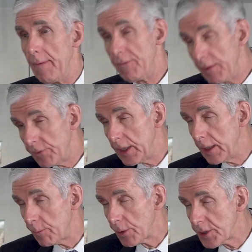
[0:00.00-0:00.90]

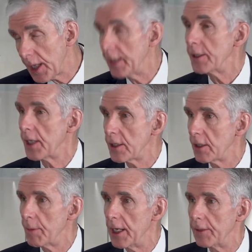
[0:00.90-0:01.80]
15%, it's
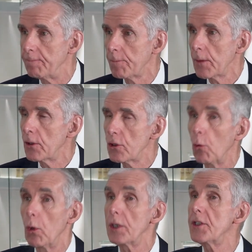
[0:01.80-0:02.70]
estimated. So
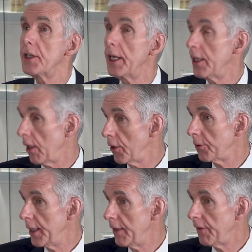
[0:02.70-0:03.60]
what's the other
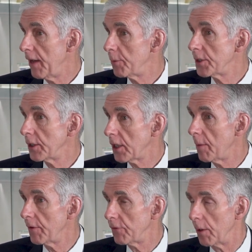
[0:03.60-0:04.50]
85%
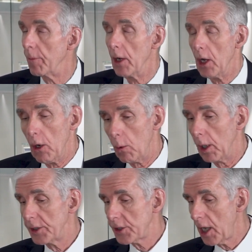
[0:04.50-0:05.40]
coming from?
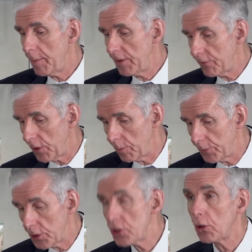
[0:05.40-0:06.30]
Well, it's coming from
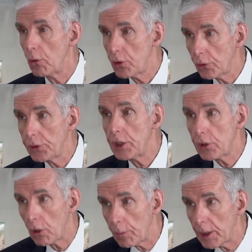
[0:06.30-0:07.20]
the social
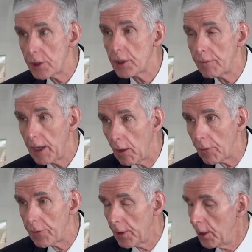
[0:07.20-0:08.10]
determinants of
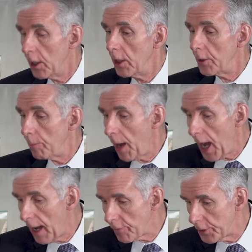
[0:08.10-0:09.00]
health.
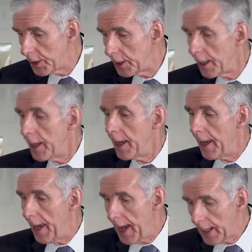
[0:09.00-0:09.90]
Poverty,
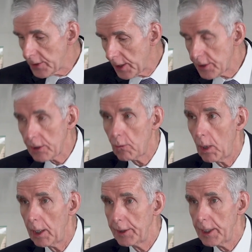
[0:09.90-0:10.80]
access to
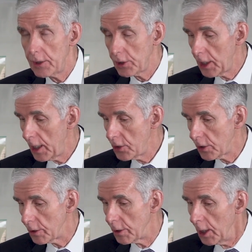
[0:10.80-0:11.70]
quality
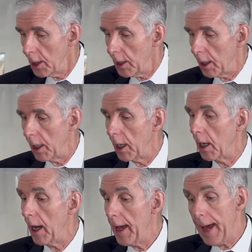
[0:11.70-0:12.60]
education,
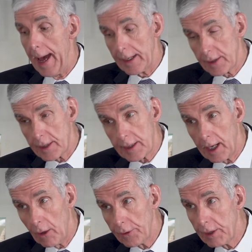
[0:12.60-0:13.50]
access to
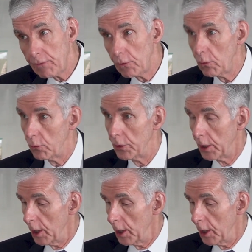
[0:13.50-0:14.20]
healthy food,